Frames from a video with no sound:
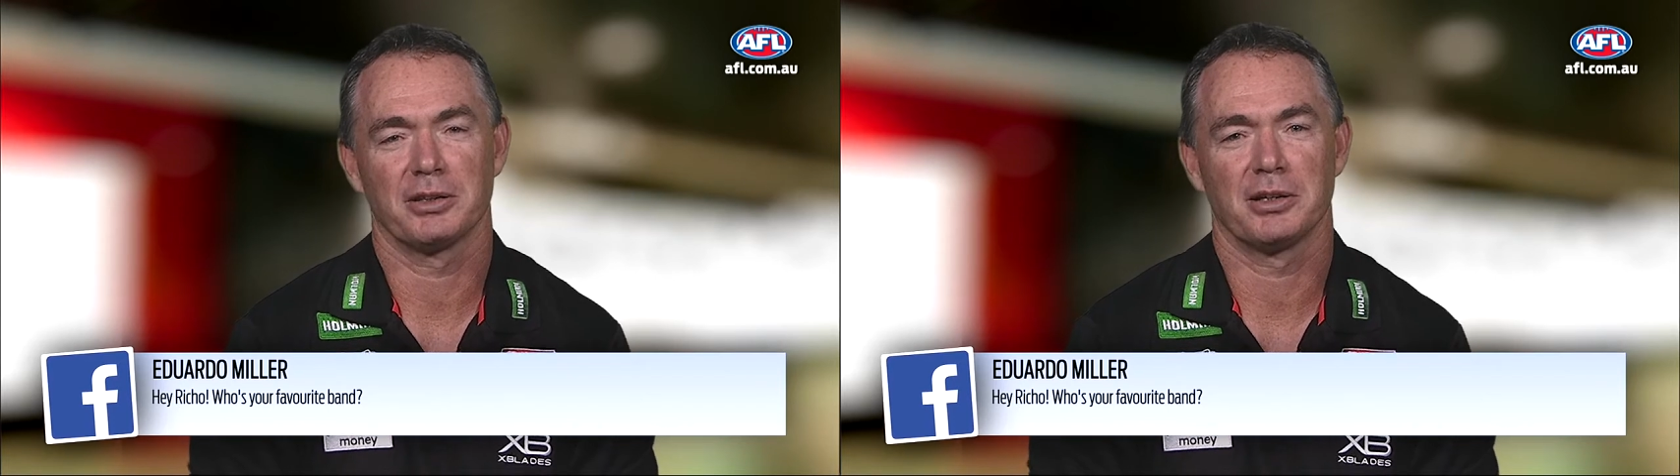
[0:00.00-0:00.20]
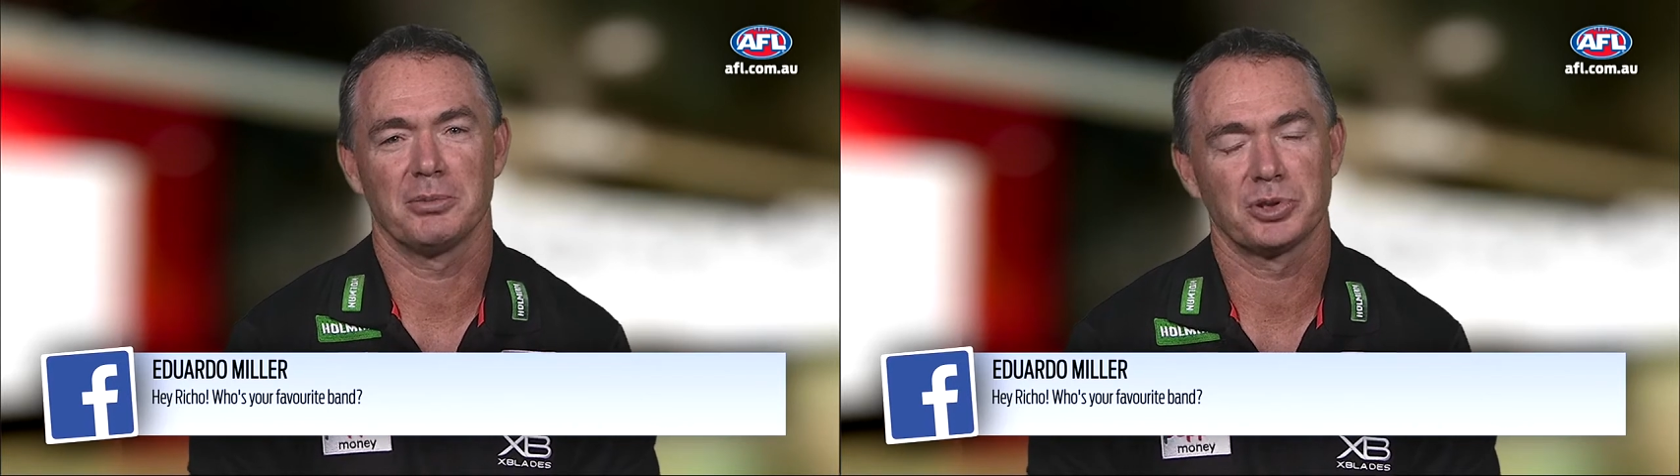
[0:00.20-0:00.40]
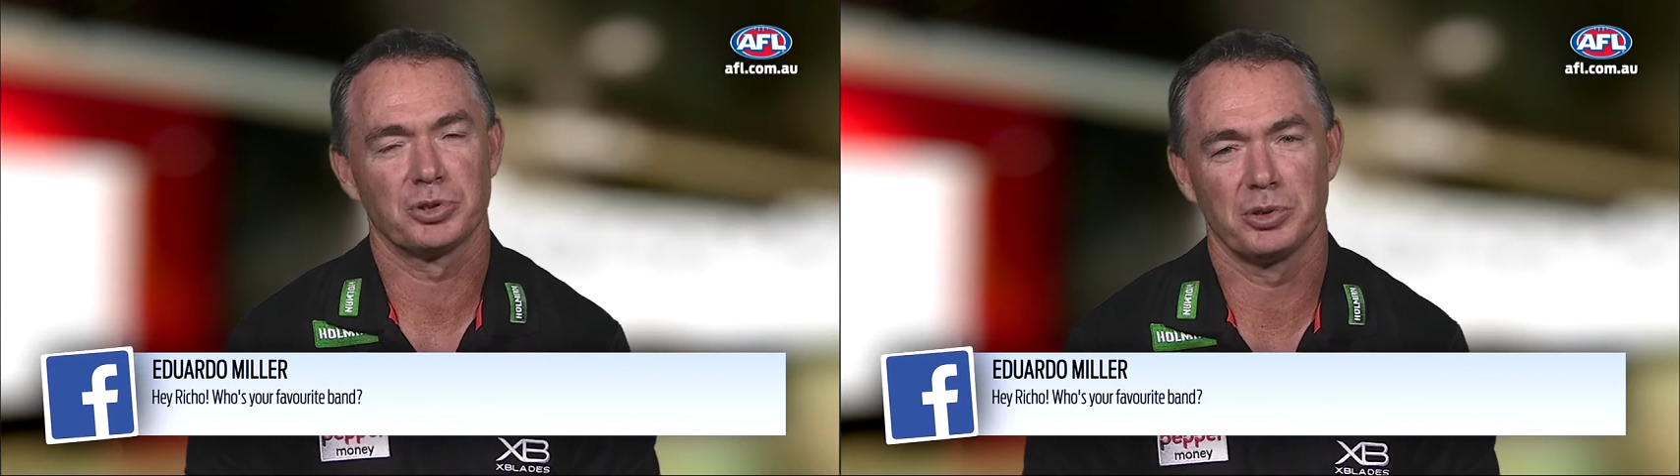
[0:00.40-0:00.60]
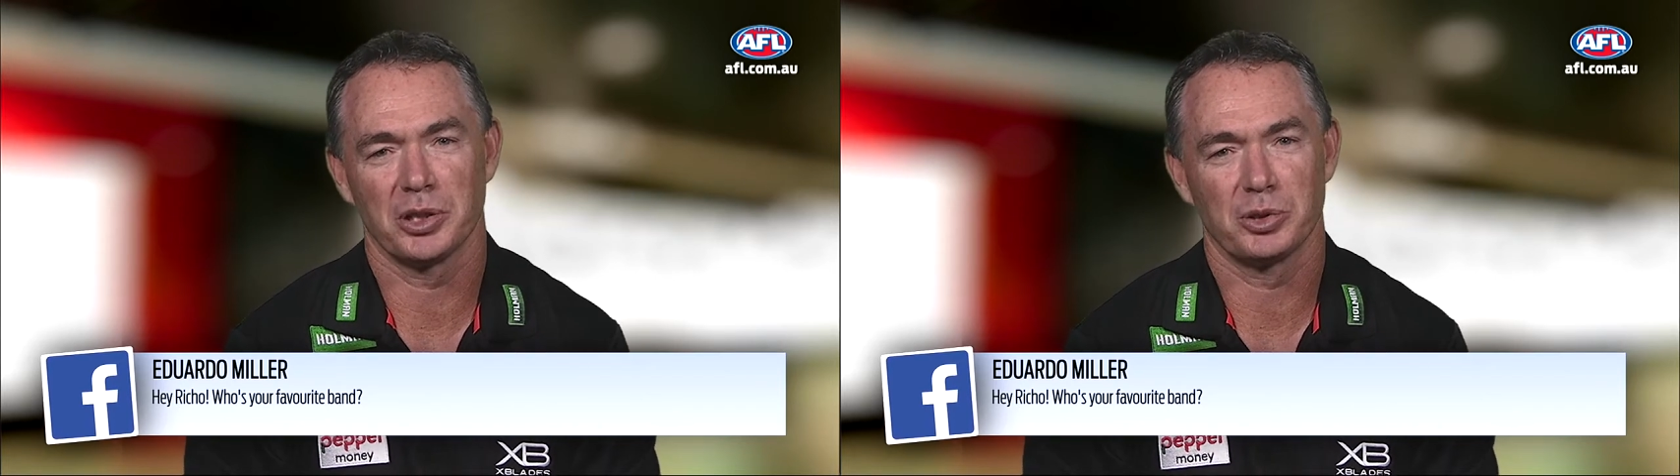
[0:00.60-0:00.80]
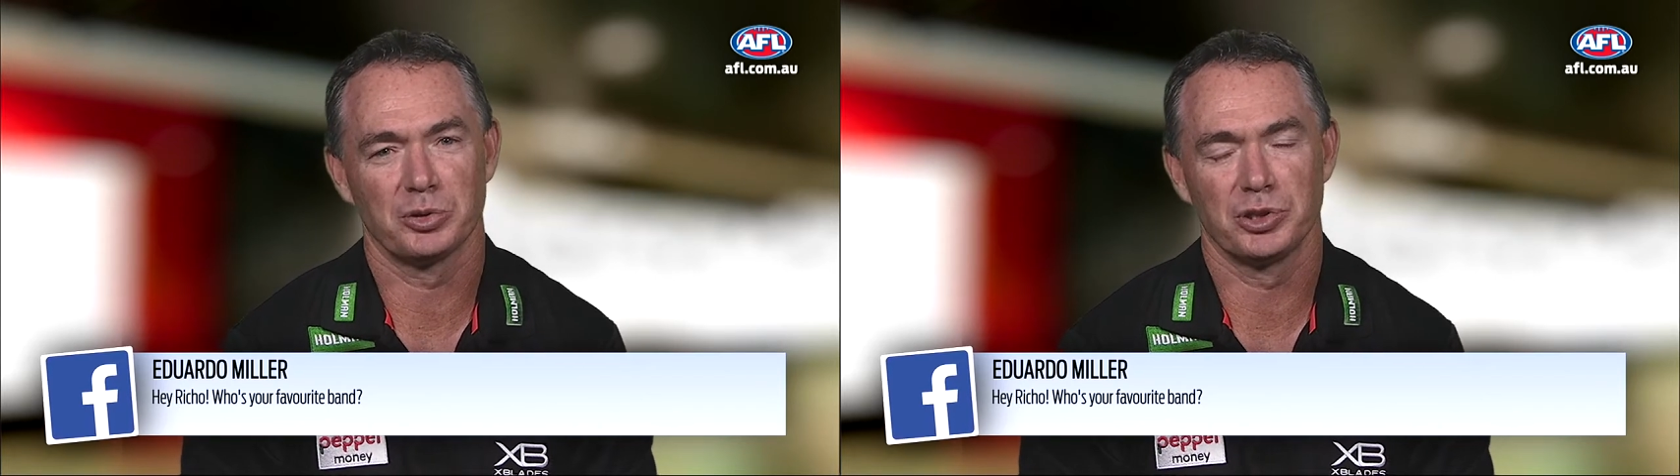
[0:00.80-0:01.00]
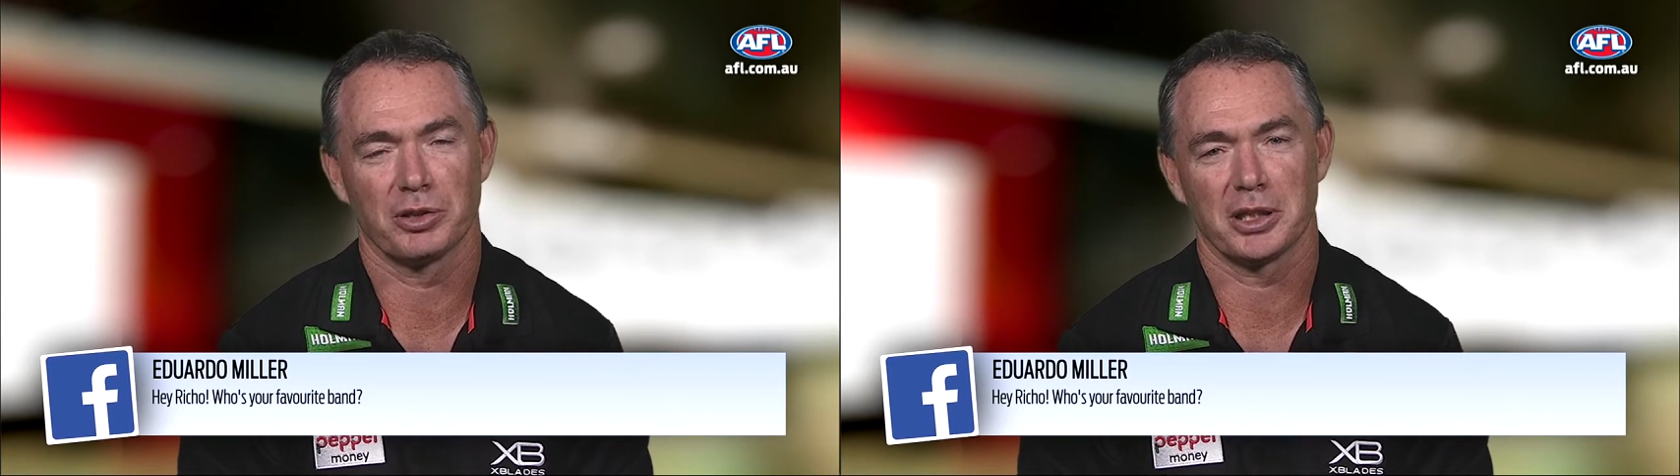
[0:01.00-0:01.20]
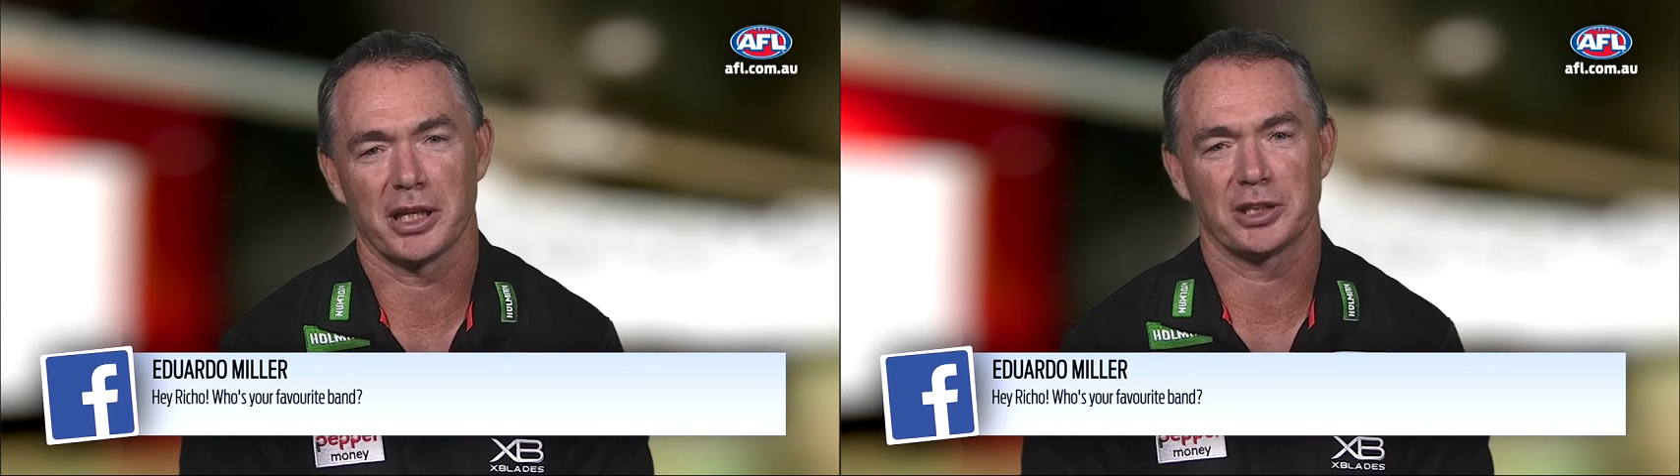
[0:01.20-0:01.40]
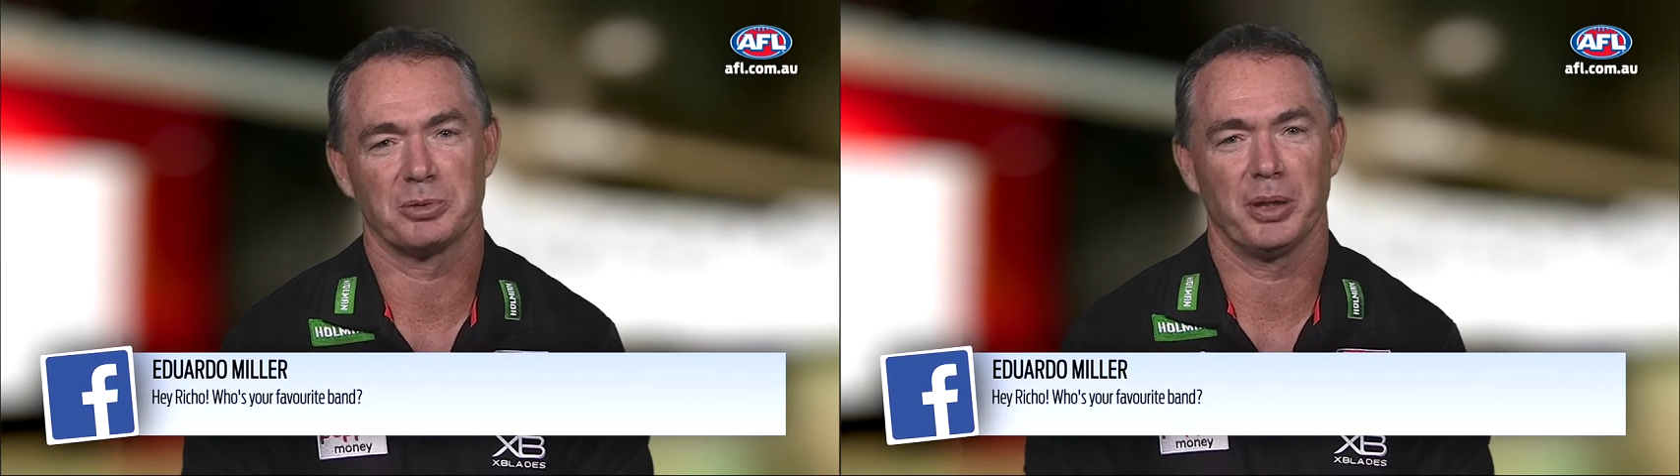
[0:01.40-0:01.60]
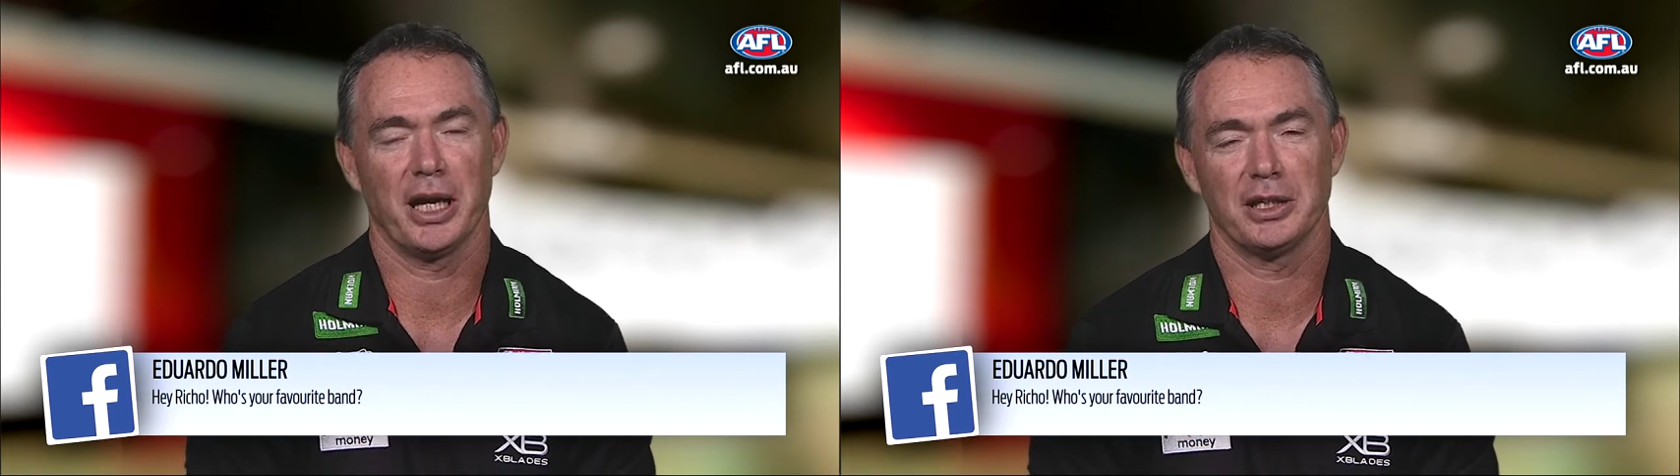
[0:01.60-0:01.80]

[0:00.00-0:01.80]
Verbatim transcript: I'm not sure whether you call Johnny Cash a band,